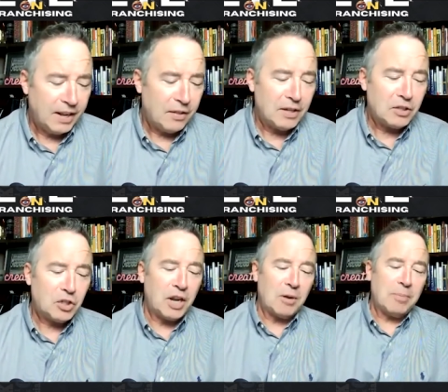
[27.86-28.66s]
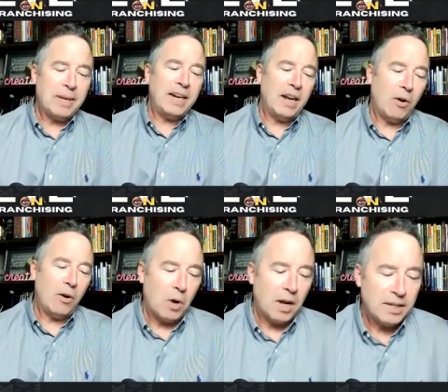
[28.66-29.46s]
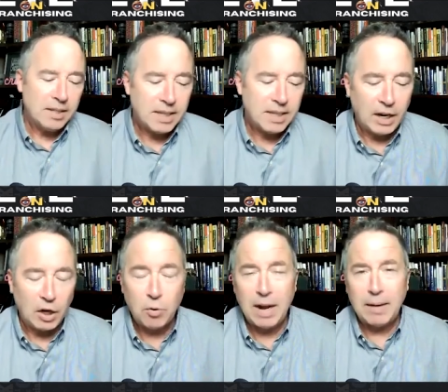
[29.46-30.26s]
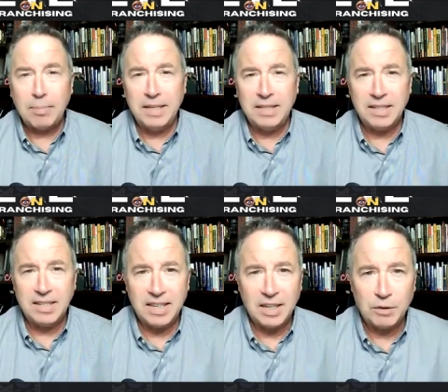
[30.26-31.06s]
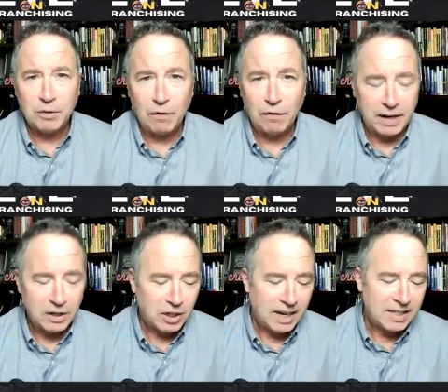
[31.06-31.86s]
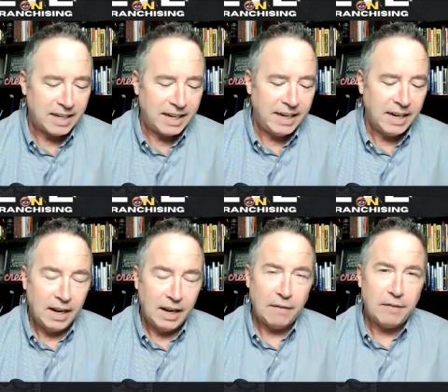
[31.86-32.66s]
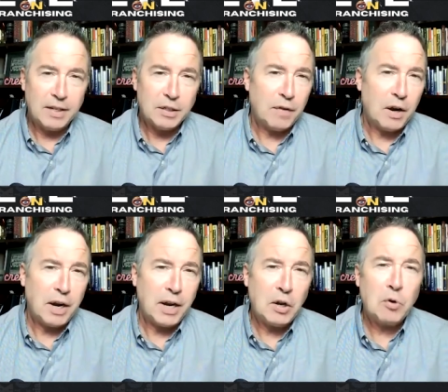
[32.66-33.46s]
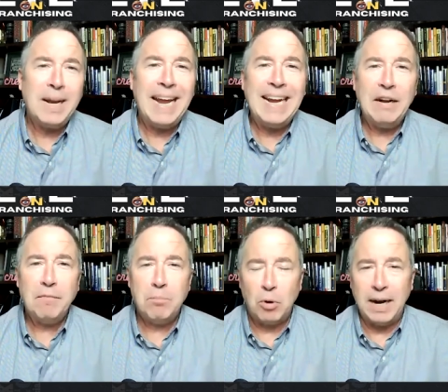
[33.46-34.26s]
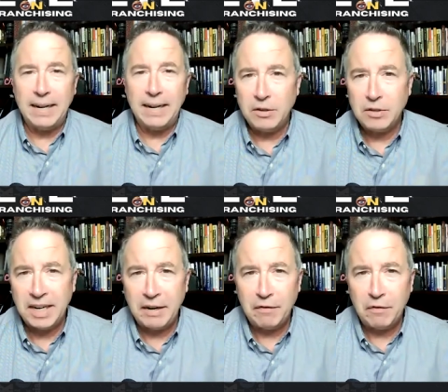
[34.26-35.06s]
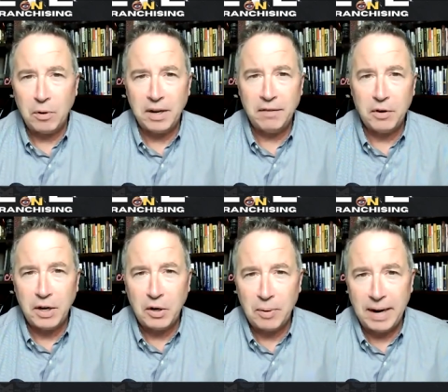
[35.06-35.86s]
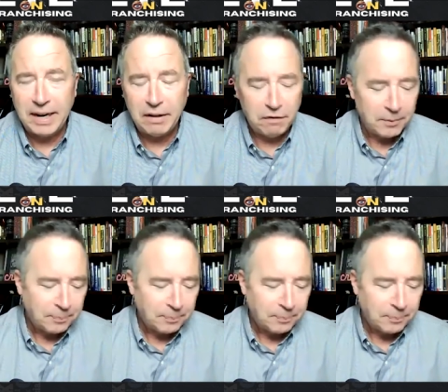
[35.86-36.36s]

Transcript: This gentleman was an incredibly successful franchisee of this very creative brand. There's a hint for you, very creative